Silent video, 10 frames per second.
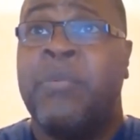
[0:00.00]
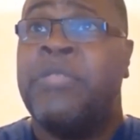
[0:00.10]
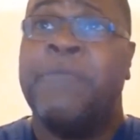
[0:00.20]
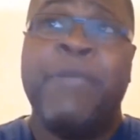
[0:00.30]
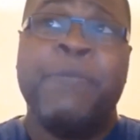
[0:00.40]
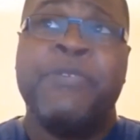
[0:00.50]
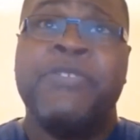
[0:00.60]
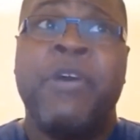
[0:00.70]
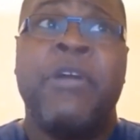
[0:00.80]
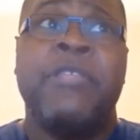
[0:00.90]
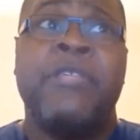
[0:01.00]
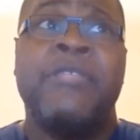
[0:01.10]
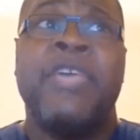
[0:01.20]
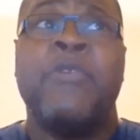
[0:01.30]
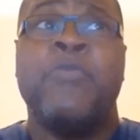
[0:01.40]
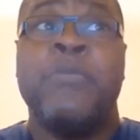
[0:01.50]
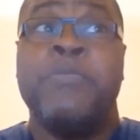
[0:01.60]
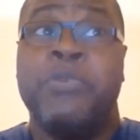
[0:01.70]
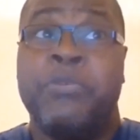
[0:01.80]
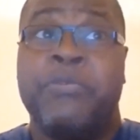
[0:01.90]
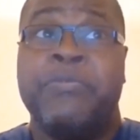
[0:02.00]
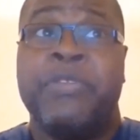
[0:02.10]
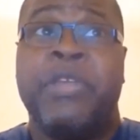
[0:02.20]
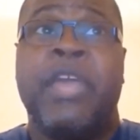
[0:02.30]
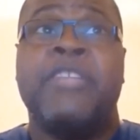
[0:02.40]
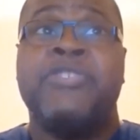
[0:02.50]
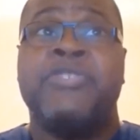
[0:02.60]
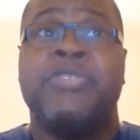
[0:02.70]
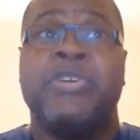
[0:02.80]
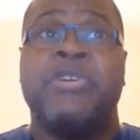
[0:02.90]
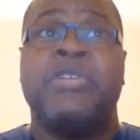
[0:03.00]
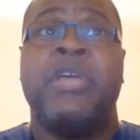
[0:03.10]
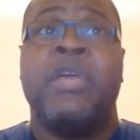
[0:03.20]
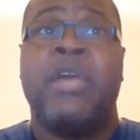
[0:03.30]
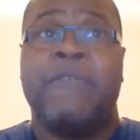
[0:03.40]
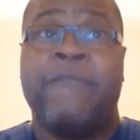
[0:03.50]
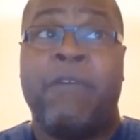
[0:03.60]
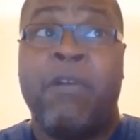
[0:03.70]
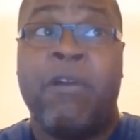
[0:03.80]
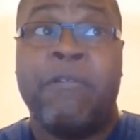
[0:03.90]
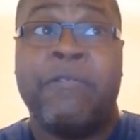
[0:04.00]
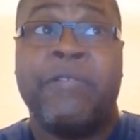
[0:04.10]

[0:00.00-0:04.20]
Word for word: When the people saw it, they removed and stood afar off.